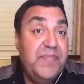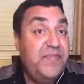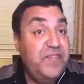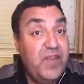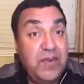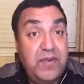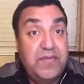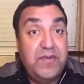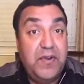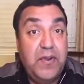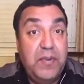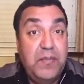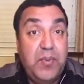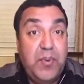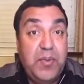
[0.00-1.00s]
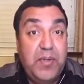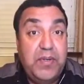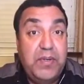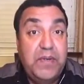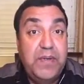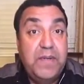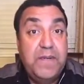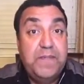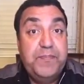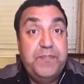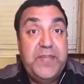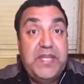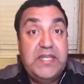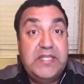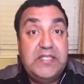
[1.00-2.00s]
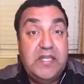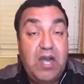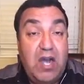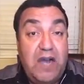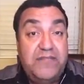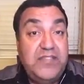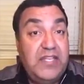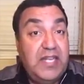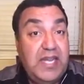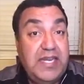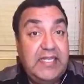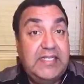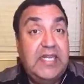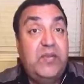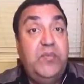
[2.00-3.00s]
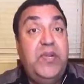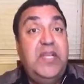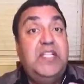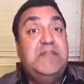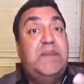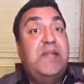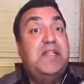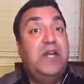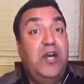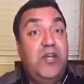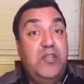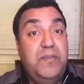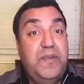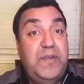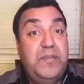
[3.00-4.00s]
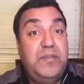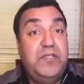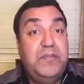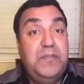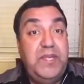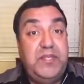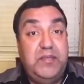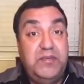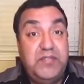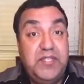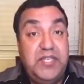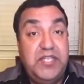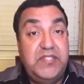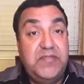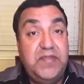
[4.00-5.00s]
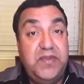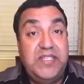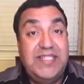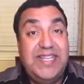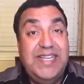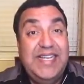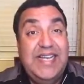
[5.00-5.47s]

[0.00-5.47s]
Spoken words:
Very, very important, because often, like I said, we expect other people to meet those needs for us,